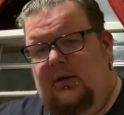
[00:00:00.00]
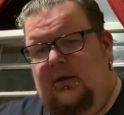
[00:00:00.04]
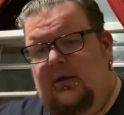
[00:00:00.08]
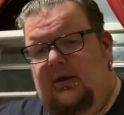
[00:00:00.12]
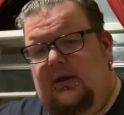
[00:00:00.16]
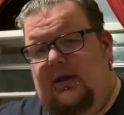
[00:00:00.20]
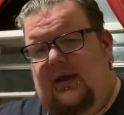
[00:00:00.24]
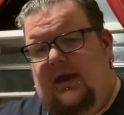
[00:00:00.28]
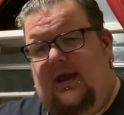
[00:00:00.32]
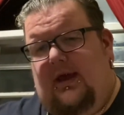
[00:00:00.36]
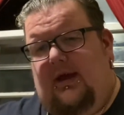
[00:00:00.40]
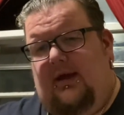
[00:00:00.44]

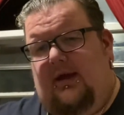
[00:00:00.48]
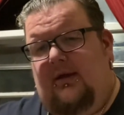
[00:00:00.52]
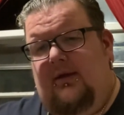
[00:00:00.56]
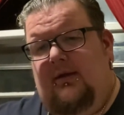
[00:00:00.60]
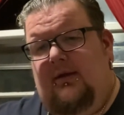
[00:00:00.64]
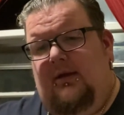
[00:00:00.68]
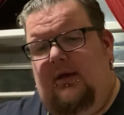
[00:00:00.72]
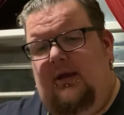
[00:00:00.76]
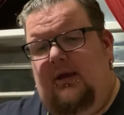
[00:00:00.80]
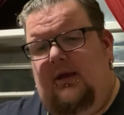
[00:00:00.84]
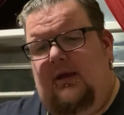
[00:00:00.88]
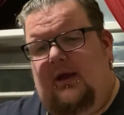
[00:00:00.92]
yeah.
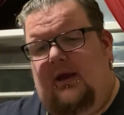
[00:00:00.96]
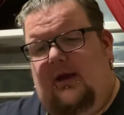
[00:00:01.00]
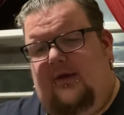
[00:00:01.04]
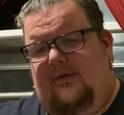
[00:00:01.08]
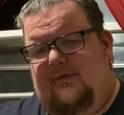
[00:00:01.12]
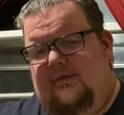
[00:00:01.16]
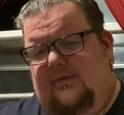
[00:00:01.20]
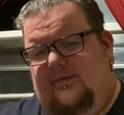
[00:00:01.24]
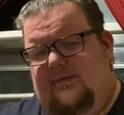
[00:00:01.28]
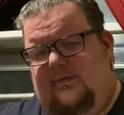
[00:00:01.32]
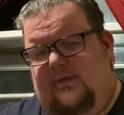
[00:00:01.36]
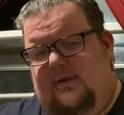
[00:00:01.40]
I
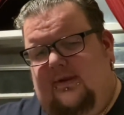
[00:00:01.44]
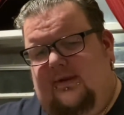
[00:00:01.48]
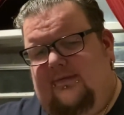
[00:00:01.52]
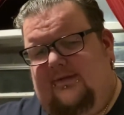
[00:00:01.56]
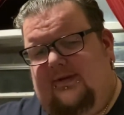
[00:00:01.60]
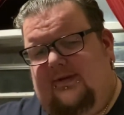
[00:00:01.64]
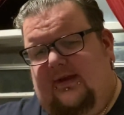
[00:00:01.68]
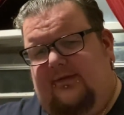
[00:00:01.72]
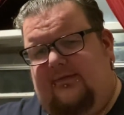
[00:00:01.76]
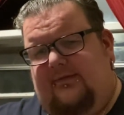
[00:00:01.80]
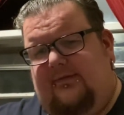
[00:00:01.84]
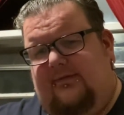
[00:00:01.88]
was going to say,
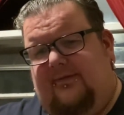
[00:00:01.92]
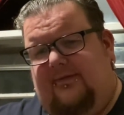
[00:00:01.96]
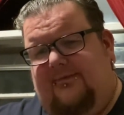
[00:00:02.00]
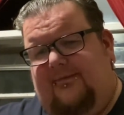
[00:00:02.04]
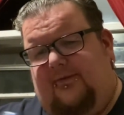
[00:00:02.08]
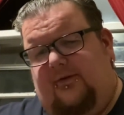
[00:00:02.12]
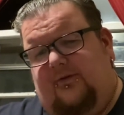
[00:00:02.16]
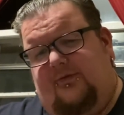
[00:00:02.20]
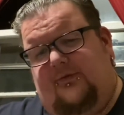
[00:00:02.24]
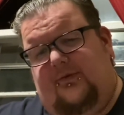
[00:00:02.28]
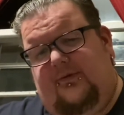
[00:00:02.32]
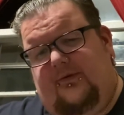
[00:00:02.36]
is this the
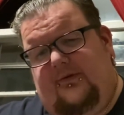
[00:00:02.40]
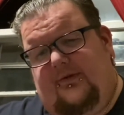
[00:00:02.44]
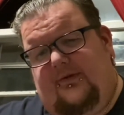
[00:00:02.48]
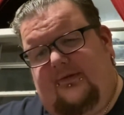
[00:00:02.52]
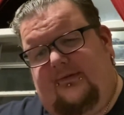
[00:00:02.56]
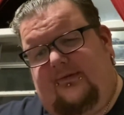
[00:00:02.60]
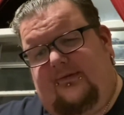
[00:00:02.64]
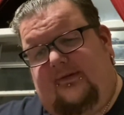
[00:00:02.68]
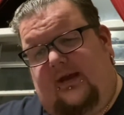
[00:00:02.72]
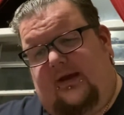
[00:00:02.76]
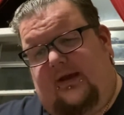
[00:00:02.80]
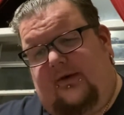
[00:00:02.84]
first one or the
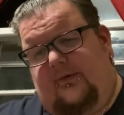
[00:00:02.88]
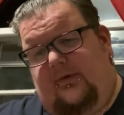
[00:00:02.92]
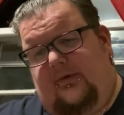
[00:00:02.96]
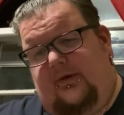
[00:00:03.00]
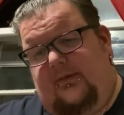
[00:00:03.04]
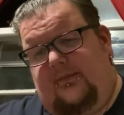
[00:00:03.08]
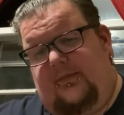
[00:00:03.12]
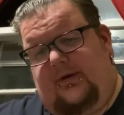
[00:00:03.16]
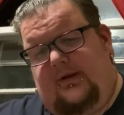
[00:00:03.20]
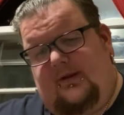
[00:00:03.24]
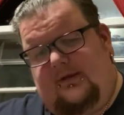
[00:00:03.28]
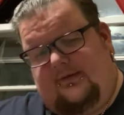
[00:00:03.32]
second one?
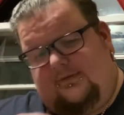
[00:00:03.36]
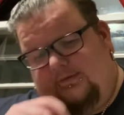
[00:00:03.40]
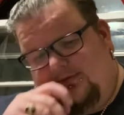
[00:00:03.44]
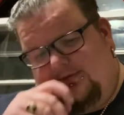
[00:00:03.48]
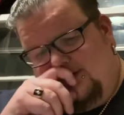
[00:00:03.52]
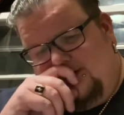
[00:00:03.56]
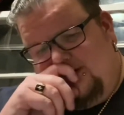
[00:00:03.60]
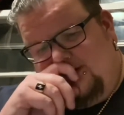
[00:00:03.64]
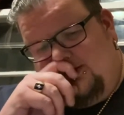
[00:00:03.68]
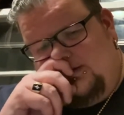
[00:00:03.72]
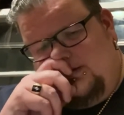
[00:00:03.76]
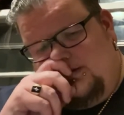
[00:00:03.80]
But it's the
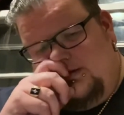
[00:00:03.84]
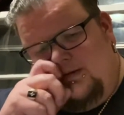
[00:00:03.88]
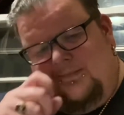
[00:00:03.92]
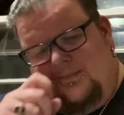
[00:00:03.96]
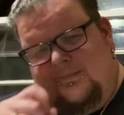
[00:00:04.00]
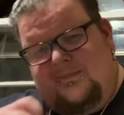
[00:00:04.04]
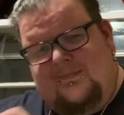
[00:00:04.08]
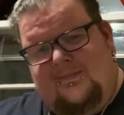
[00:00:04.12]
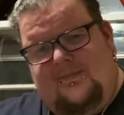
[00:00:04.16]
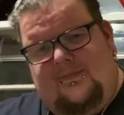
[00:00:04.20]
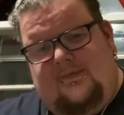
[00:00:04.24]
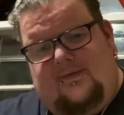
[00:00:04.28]

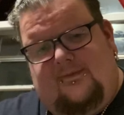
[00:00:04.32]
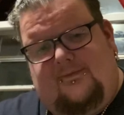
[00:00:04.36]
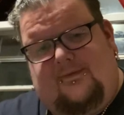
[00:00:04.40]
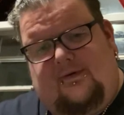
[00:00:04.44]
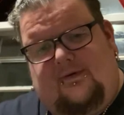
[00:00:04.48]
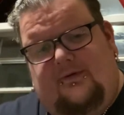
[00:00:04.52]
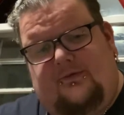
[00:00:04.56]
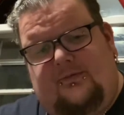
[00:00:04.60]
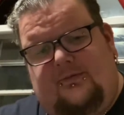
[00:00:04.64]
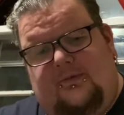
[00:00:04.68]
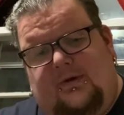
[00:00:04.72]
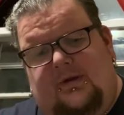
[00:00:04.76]

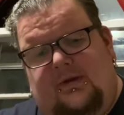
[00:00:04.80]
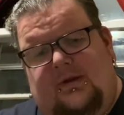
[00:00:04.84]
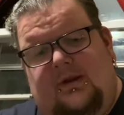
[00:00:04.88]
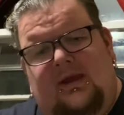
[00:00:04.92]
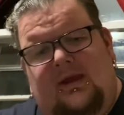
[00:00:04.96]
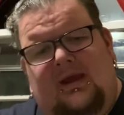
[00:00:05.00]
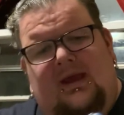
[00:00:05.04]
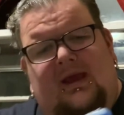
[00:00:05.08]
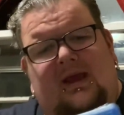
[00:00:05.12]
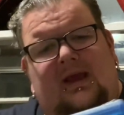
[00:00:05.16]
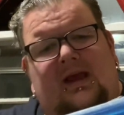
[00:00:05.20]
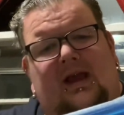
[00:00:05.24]
first one.
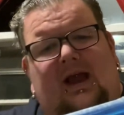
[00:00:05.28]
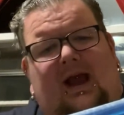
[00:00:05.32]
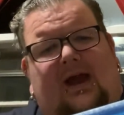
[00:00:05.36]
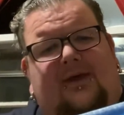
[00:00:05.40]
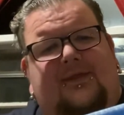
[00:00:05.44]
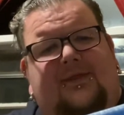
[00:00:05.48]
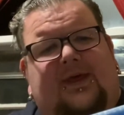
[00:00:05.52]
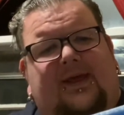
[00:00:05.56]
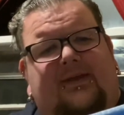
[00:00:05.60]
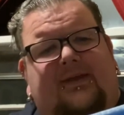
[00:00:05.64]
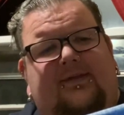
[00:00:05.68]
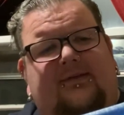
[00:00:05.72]
I
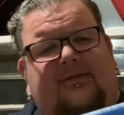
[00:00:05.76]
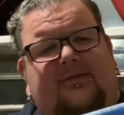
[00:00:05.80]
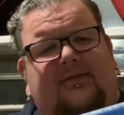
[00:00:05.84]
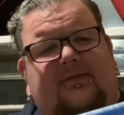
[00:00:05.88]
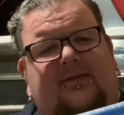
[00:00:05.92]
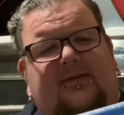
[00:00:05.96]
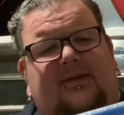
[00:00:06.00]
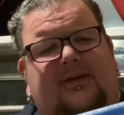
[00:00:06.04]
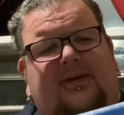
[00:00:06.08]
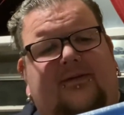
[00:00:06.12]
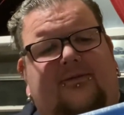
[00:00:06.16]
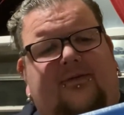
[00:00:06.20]
think this is
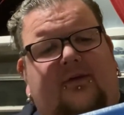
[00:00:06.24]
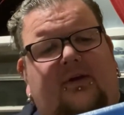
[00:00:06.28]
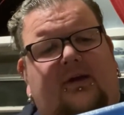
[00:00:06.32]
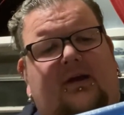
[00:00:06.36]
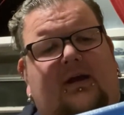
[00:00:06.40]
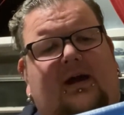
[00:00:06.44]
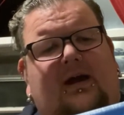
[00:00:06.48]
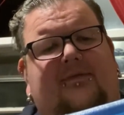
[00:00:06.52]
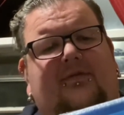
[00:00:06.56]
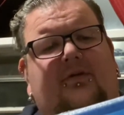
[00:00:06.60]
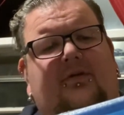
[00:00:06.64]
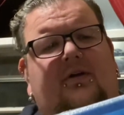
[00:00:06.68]
a different
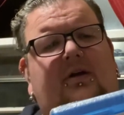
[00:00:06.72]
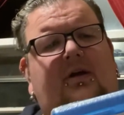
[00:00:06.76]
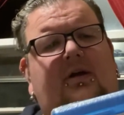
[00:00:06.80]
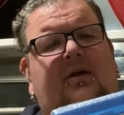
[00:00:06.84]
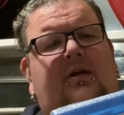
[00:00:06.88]
cover